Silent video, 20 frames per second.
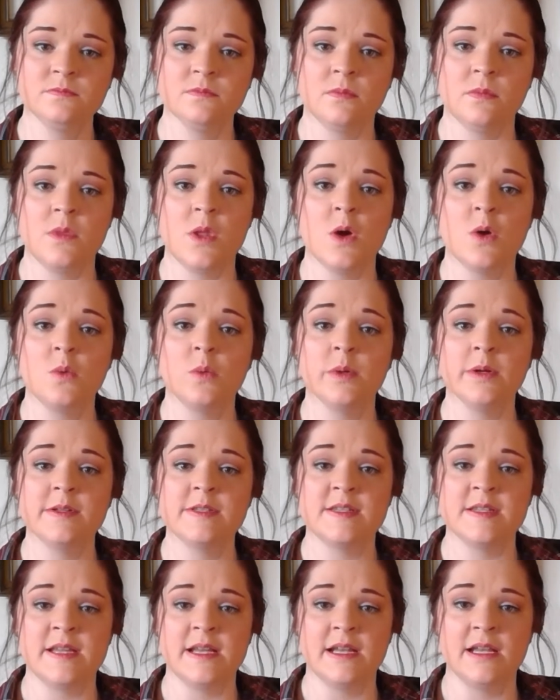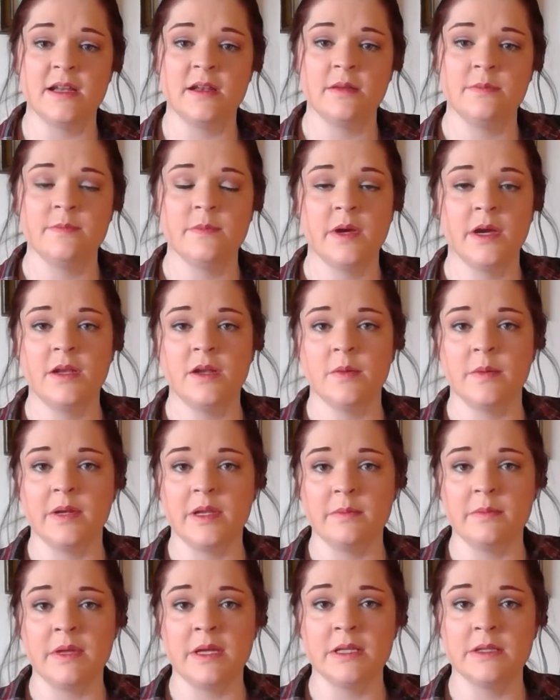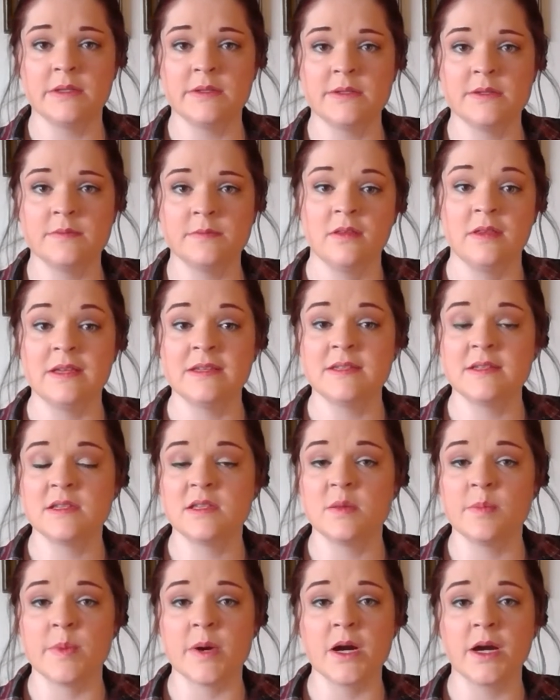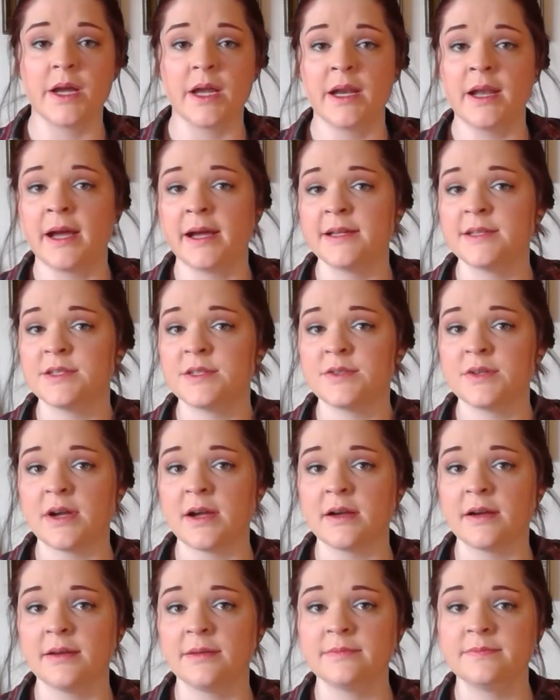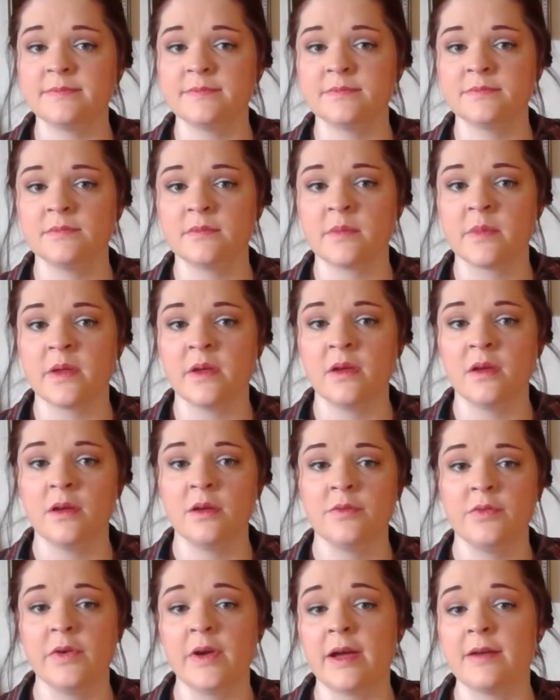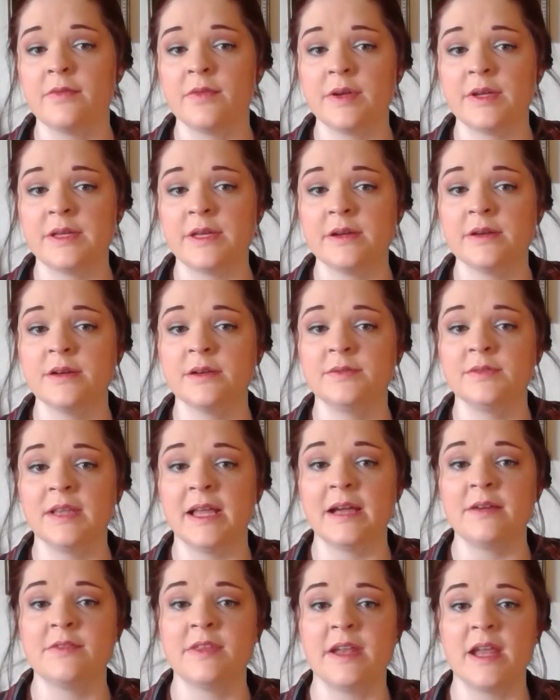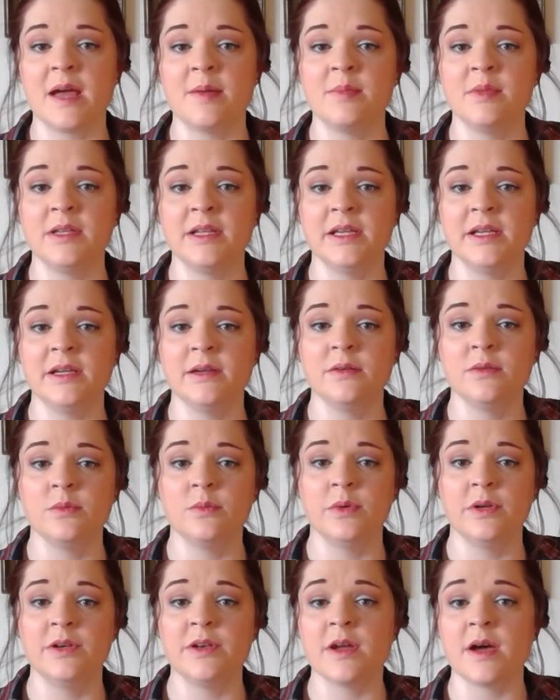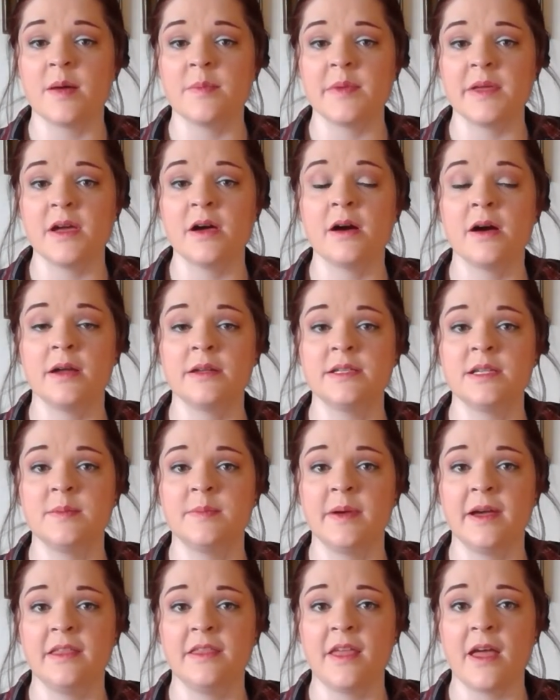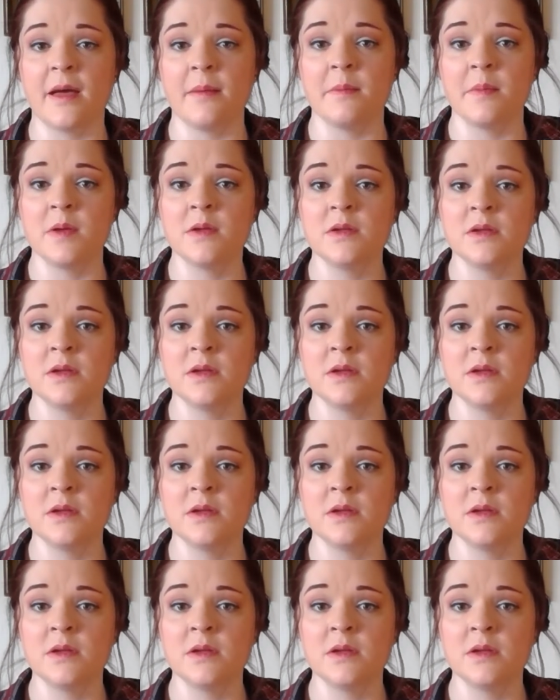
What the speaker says: No words needed. I know what he means. This is the bargain I struck. For every year of life that Emily would not be haunted by them,